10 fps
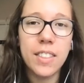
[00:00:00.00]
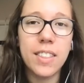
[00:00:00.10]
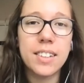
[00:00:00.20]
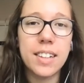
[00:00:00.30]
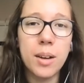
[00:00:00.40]
The
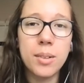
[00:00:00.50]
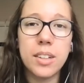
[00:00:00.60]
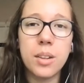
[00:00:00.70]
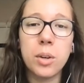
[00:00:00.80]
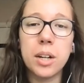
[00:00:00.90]
sounds
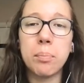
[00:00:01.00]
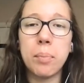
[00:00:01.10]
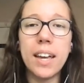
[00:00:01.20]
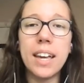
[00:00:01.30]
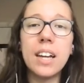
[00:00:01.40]
in the word
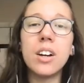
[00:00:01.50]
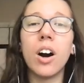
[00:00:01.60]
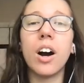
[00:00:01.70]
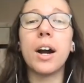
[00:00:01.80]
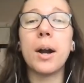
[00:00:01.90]
pig
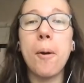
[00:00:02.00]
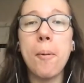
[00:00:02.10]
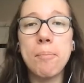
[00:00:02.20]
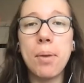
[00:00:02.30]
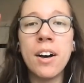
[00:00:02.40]
are
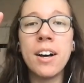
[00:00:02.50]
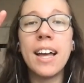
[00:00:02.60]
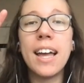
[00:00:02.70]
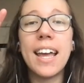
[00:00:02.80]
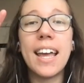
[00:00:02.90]
p,
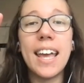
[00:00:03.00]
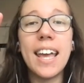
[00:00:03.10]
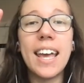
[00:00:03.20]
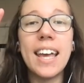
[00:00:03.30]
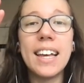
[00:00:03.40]

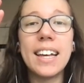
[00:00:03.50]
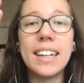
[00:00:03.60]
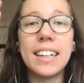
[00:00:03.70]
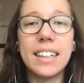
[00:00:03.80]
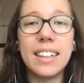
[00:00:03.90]
I,
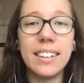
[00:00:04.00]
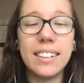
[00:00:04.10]
g.